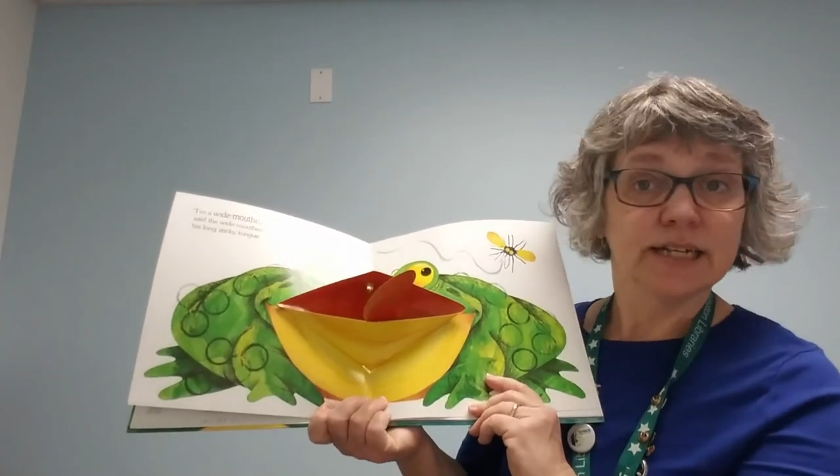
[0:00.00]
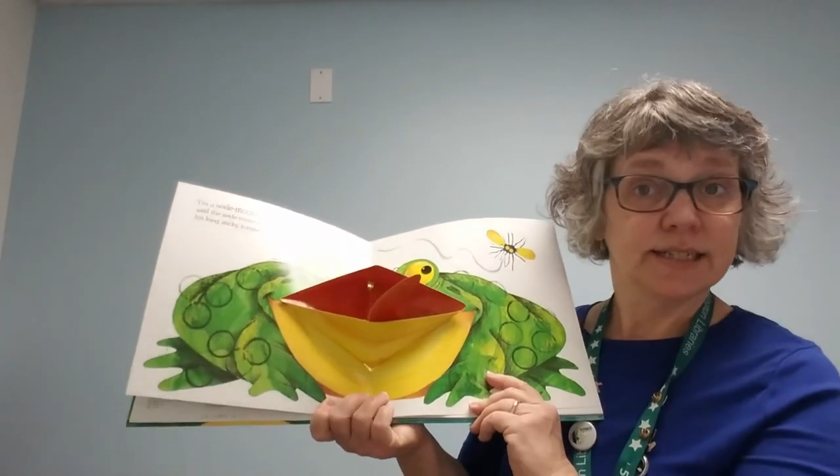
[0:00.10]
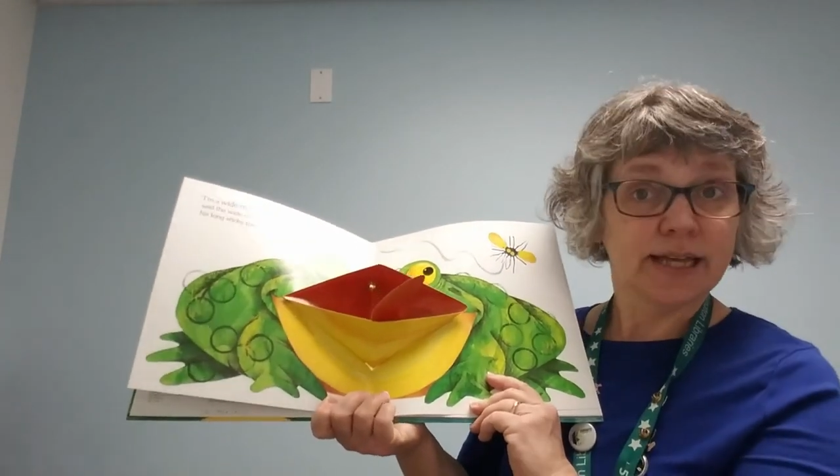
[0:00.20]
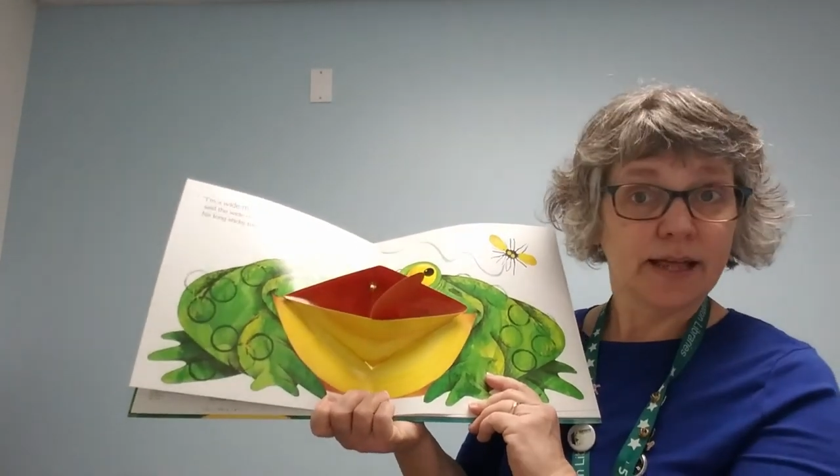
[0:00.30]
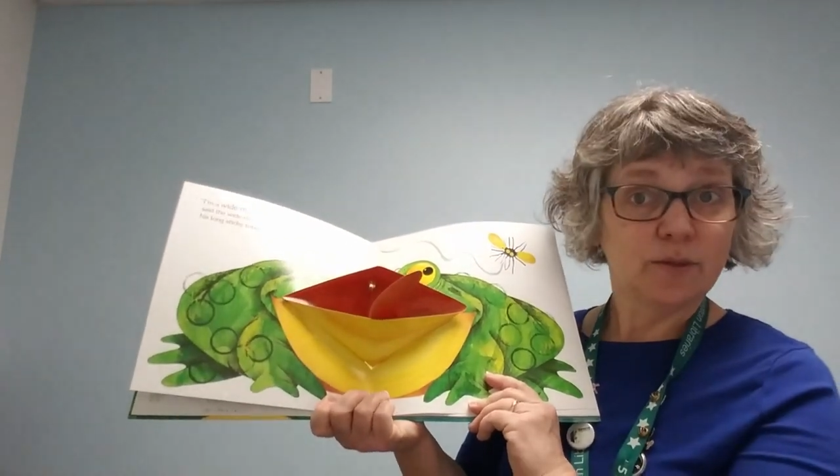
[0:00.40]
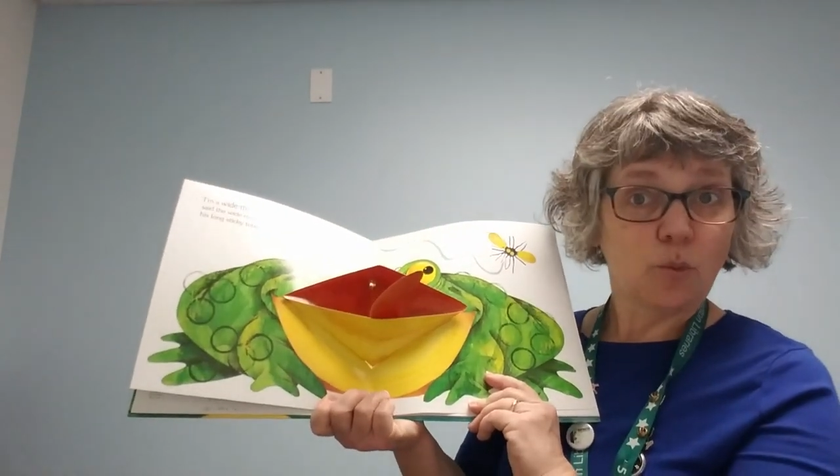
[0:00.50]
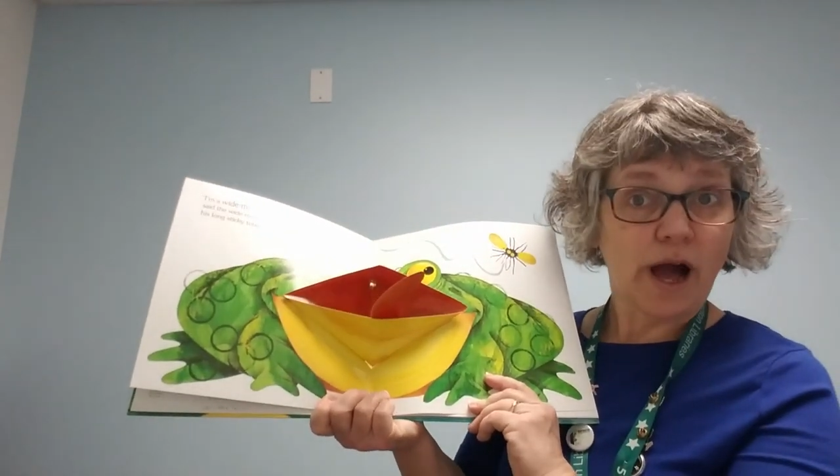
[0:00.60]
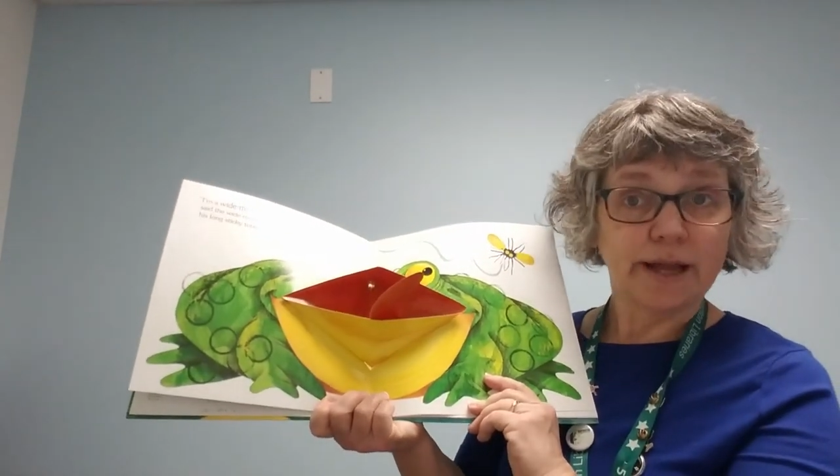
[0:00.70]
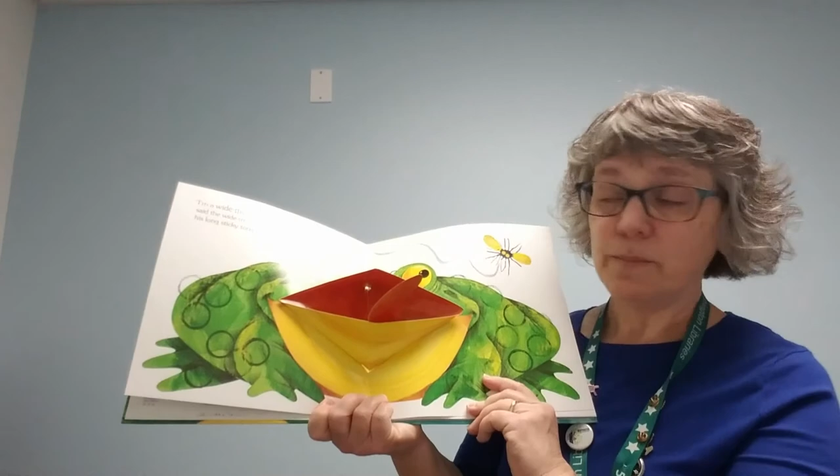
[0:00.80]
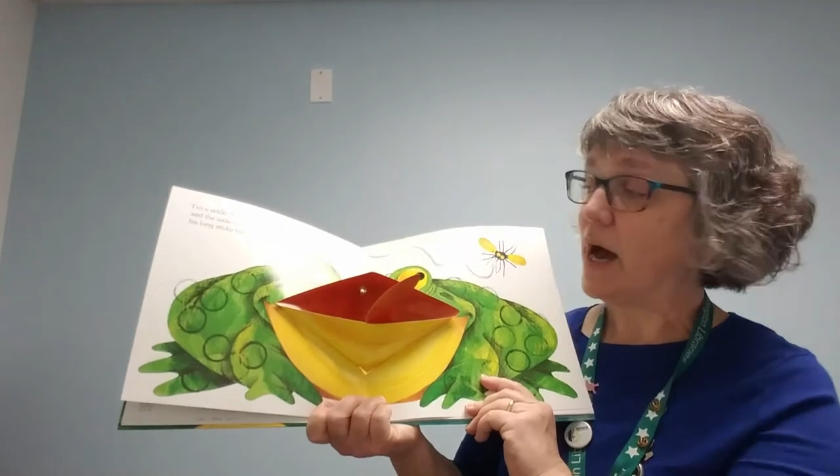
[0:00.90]
said the
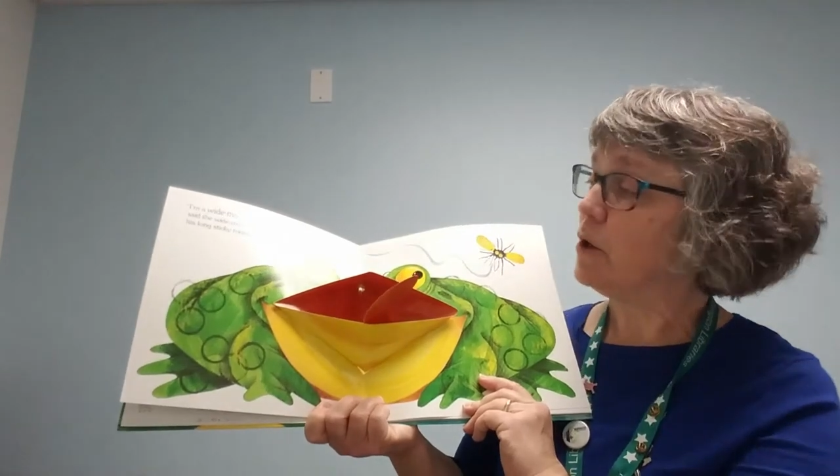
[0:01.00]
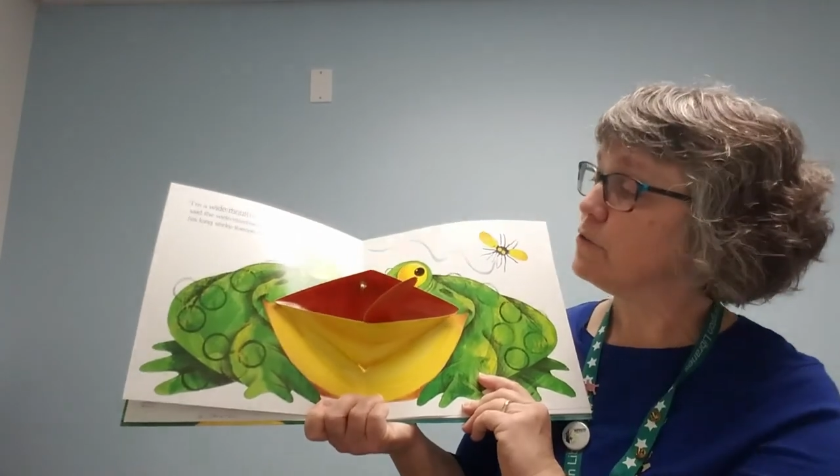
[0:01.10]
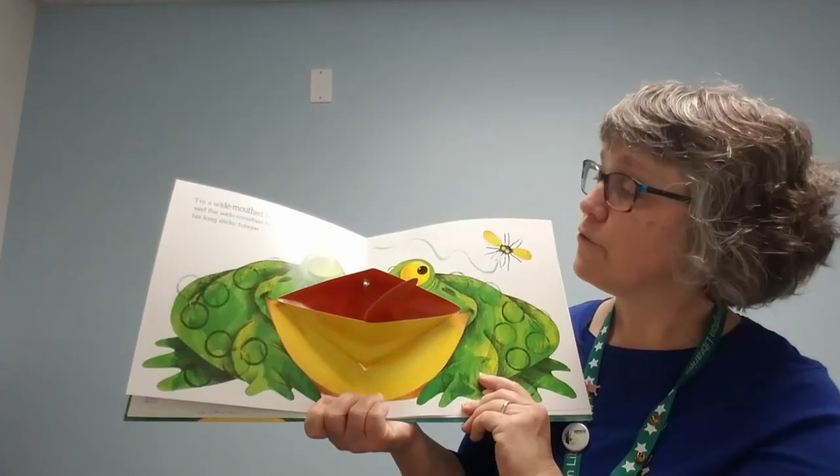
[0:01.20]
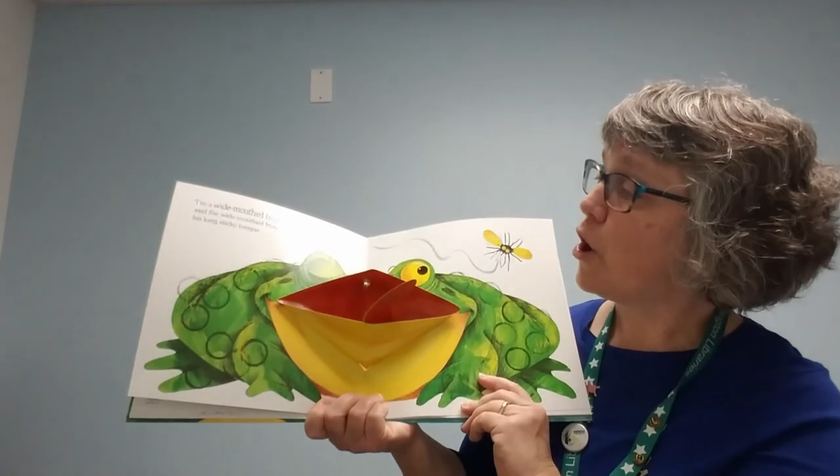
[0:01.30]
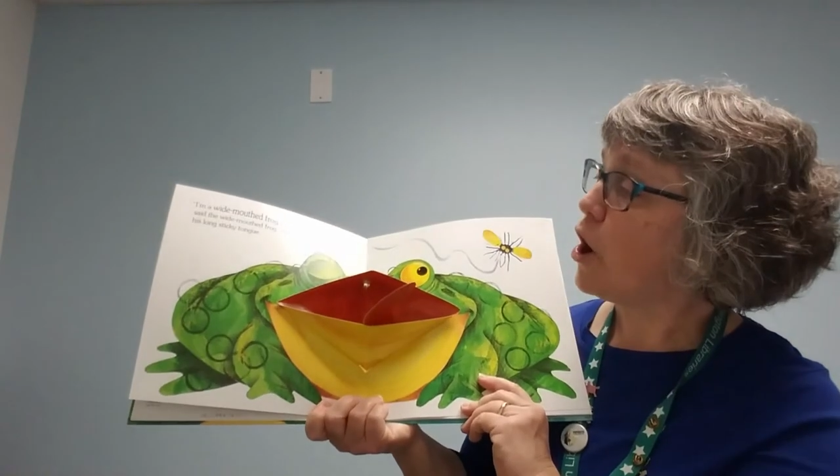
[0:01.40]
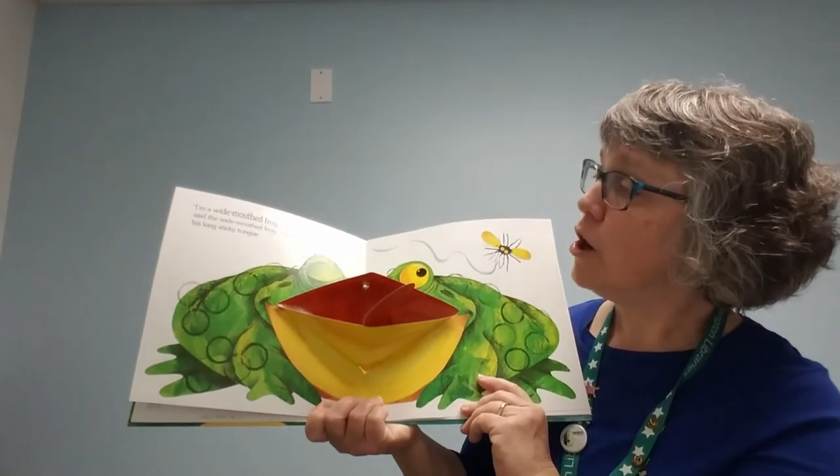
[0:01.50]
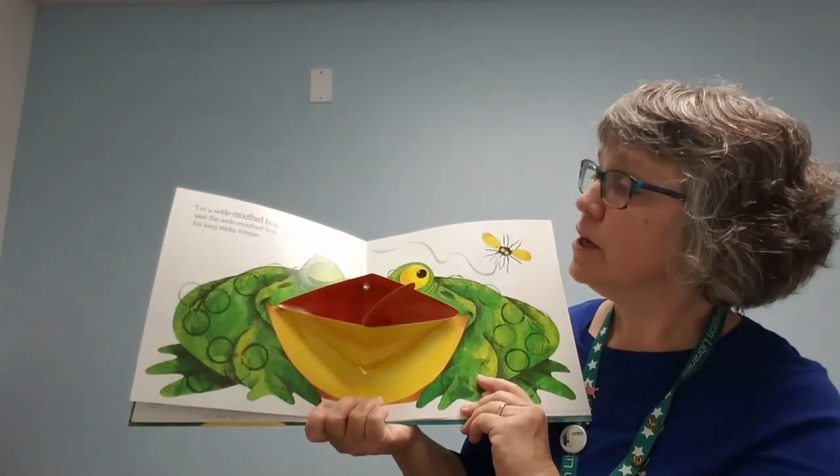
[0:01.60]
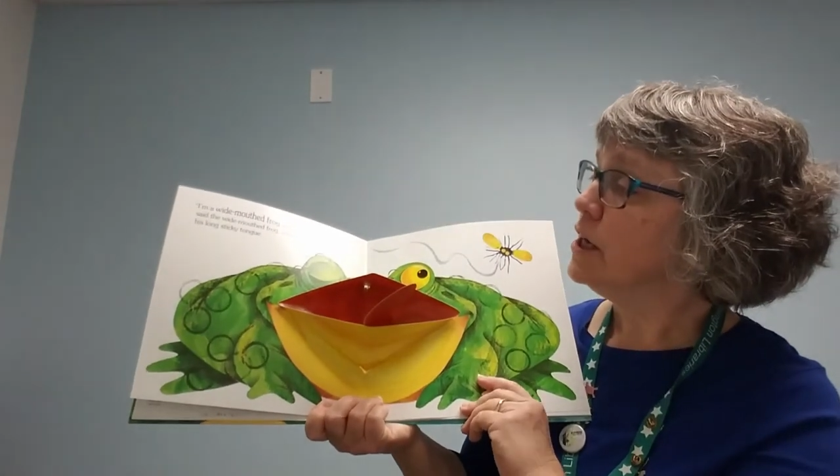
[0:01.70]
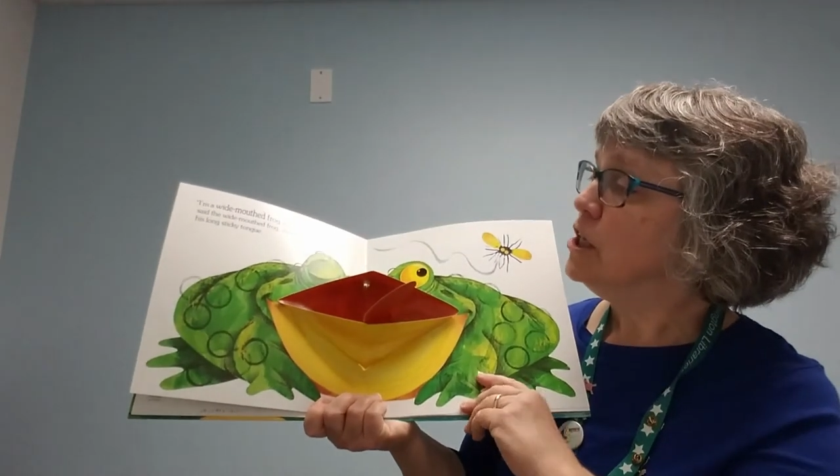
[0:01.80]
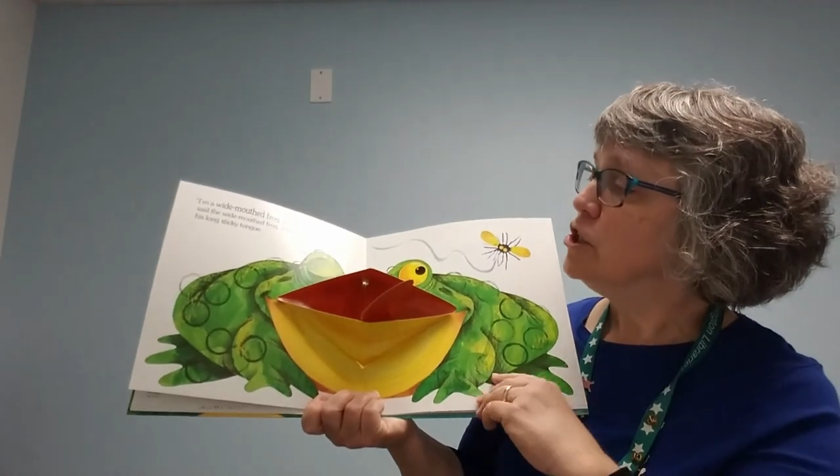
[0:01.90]
wide-mouthed frog,